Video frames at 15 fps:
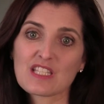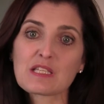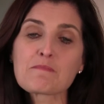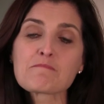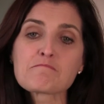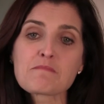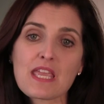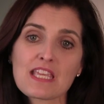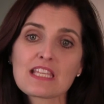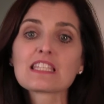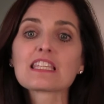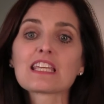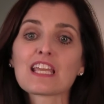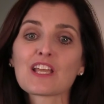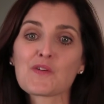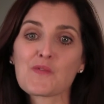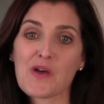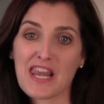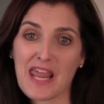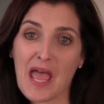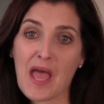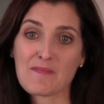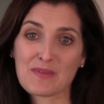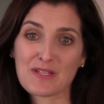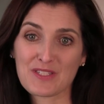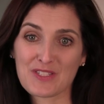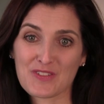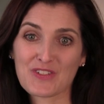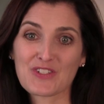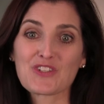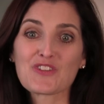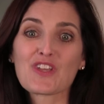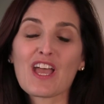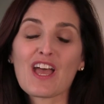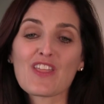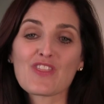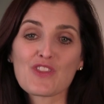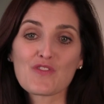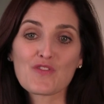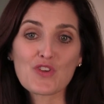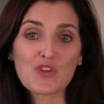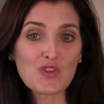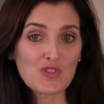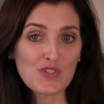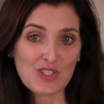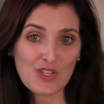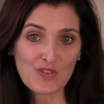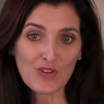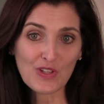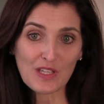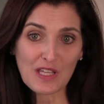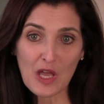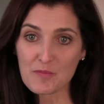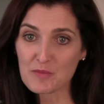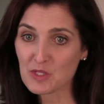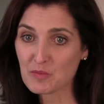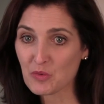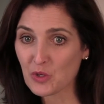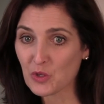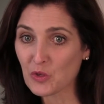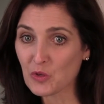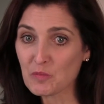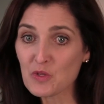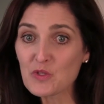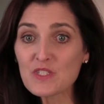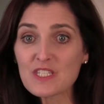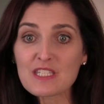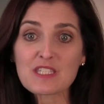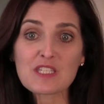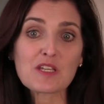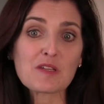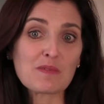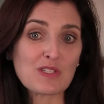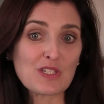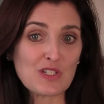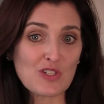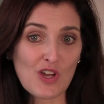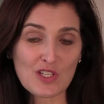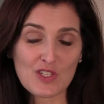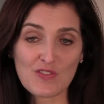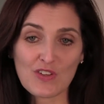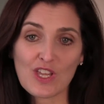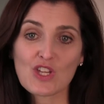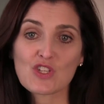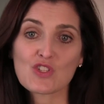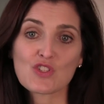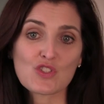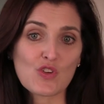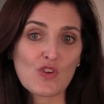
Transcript: It's amazing what happens when you get the foods that really help support your immune system and detoxification.